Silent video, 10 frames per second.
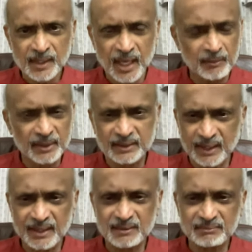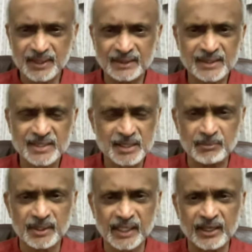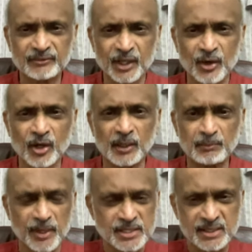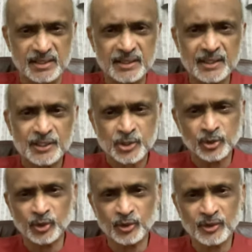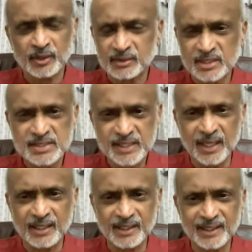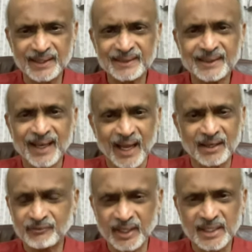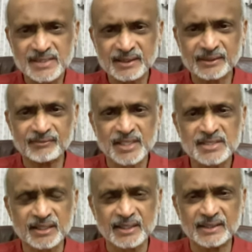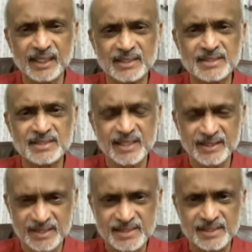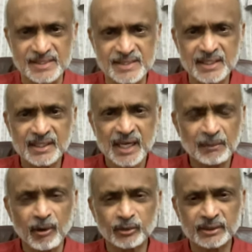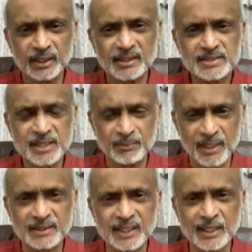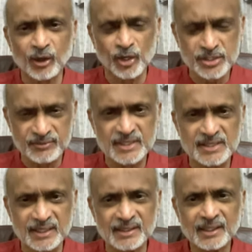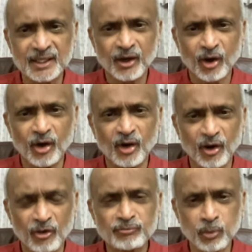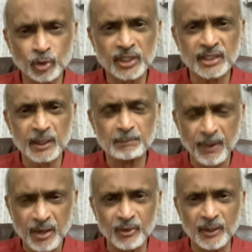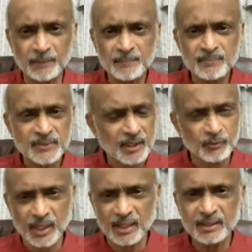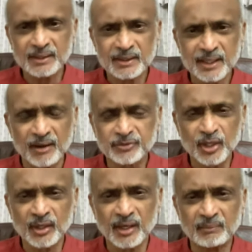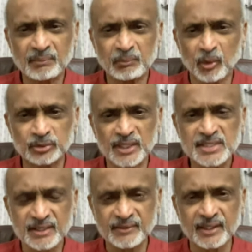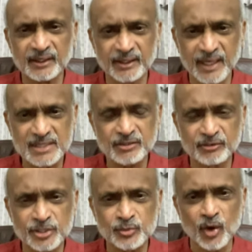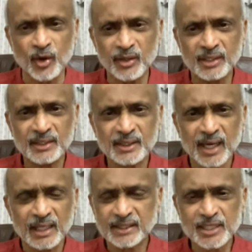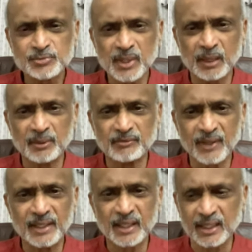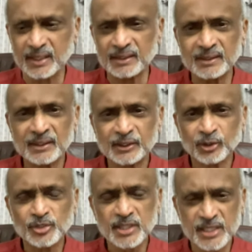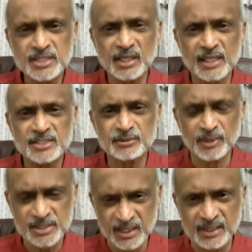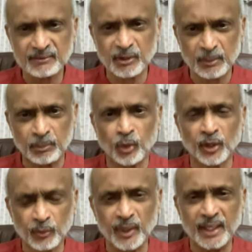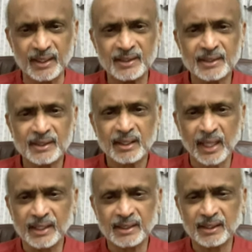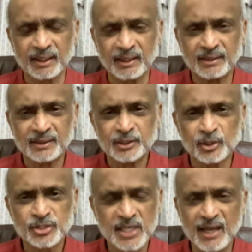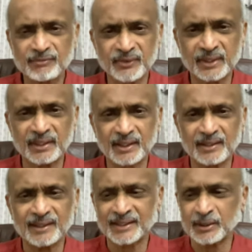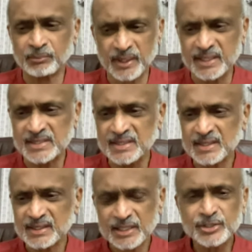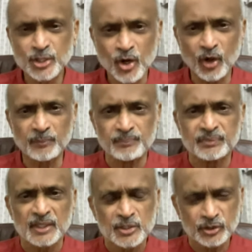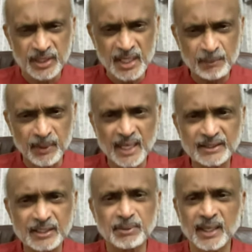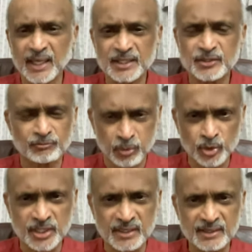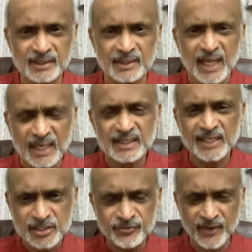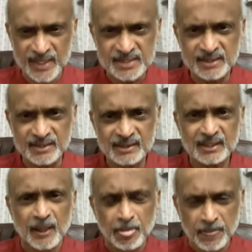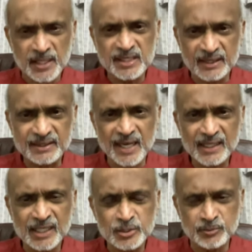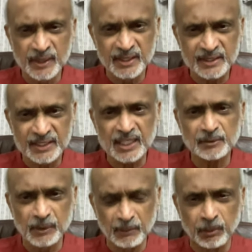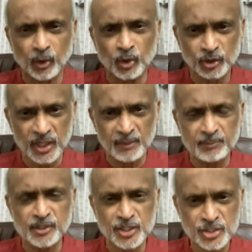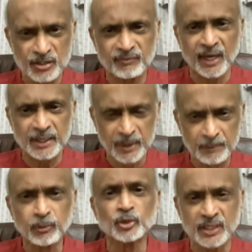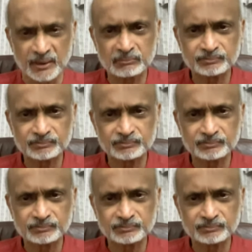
I mean, they, I think somebody gave the wrong impression to the CIA and various other Western intelligence agencies about the stability and longevity of, of Putin in power. Well, after uh, more than 700 days of this war, I think it's becoming very clear those initial estimates that he will be blown away like uh, you know chaff in, in the breeze is wrong. So they are blinded by hate of Putin. And let's face it, this attack has been a terrible blow to the reputation of Vladimir Putin.